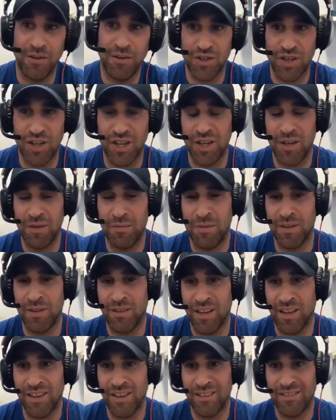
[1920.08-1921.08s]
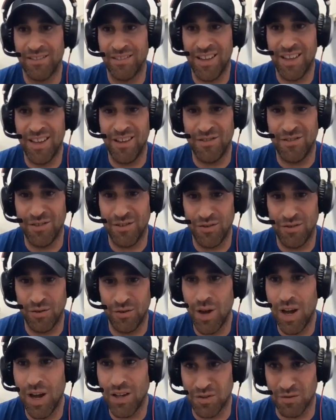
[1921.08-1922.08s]
gym and like, nah, you
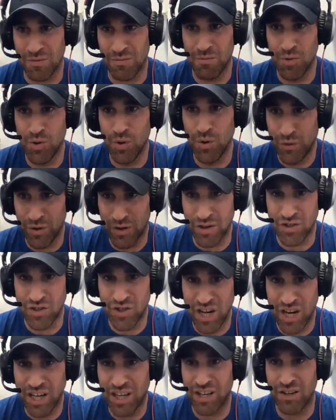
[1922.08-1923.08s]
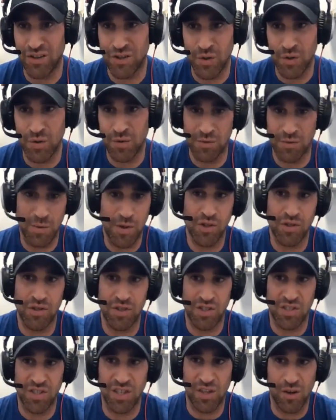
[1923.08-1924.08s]
guys are moving and shaking and doing, especially the
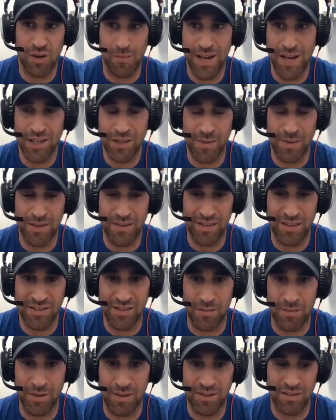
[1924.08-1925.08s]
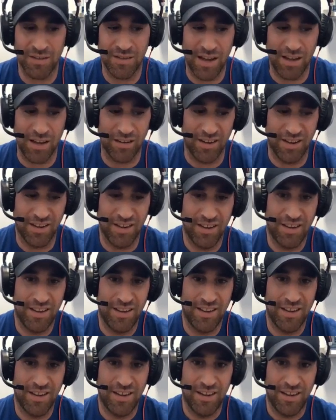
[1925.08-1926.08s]
CEO mastermind that's coming into town.
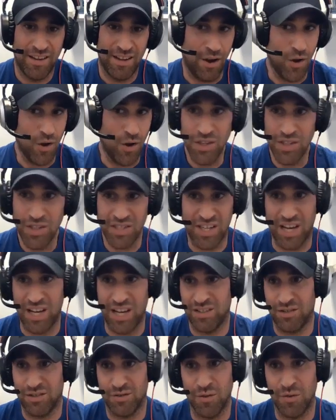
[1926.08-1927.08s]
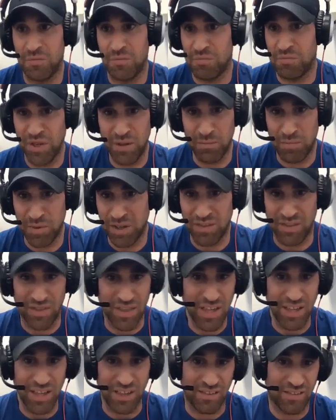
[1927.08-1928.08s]
All these guys are doing big, big
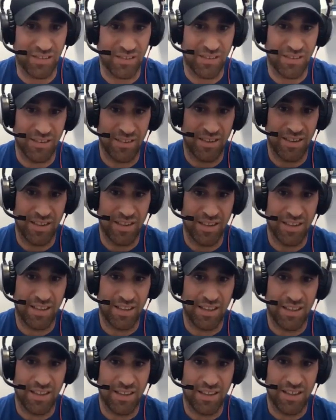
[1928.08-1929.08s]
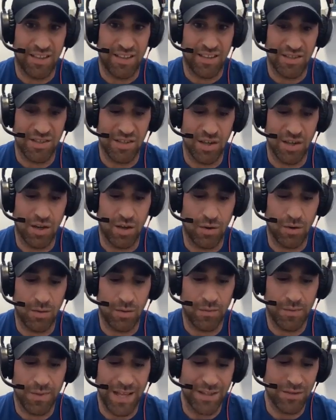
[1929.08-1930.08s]
things.
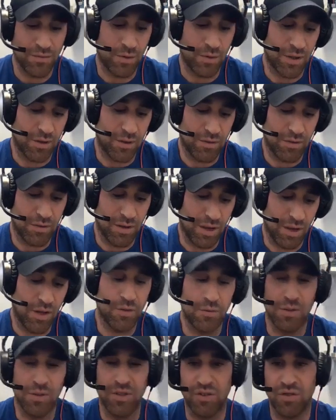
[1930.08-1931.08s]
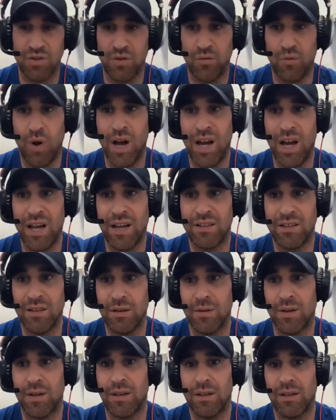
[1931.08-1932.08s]
So that's one of the other reasons of why I
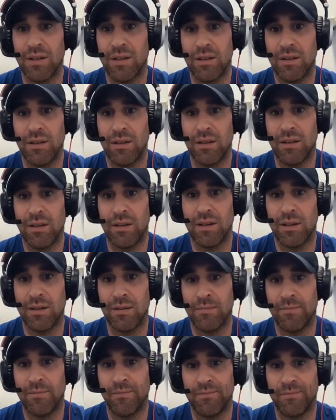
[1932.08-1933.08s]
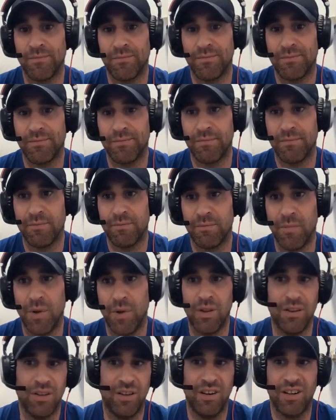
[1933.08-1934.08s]
do it.
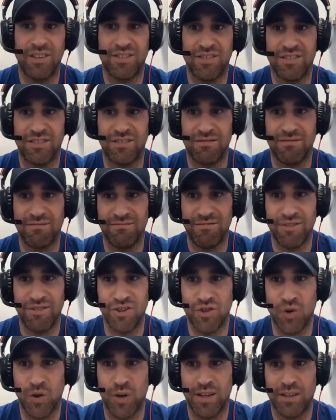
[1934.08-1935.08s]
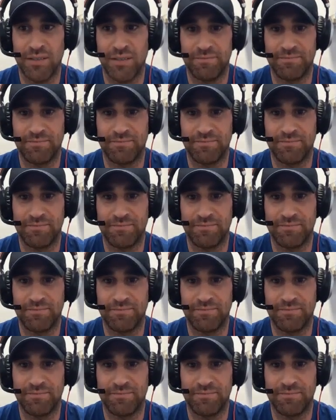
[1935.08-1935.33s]
Other than I just enjoy it.